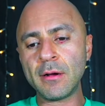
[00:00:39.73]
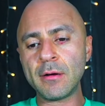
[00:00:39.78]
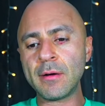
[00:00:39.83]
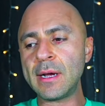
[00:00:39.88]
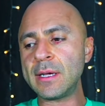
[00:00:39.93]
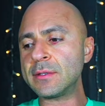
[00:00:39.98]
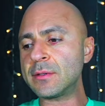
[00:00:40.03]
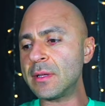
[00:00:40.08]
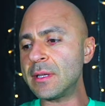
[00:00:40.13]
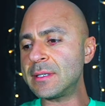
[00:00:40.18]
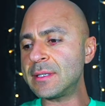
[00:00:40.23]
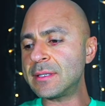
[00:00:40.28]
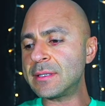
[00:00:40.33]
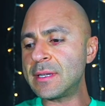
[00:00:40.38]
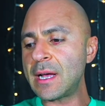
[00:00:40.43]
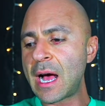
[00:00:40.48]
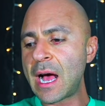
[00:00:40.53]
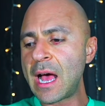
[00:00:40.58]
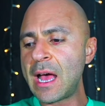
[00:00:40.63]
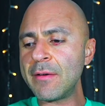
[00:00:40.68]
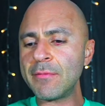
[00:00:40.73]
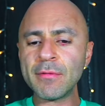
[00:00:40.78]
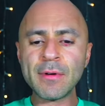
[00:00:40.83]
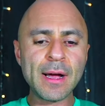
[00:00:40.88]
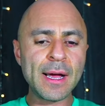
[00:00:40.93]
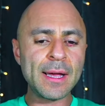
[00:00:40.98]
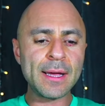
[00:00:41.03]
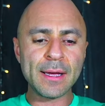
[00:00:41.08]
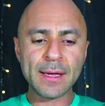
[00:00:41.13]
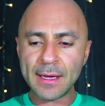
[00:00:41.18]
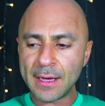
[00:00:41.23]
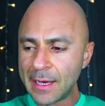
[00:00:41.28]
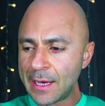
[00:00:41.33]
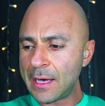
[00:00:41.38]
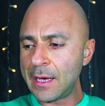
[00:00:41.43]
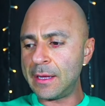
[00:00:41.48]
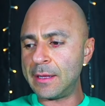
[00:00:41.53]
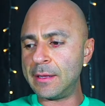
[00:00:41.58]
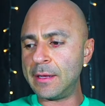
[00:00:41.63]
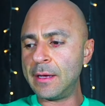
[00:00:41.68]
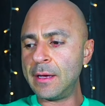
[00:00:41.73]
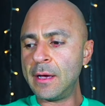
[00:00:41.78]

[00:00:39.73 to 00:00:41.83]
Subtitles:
All right, so let's dive right in.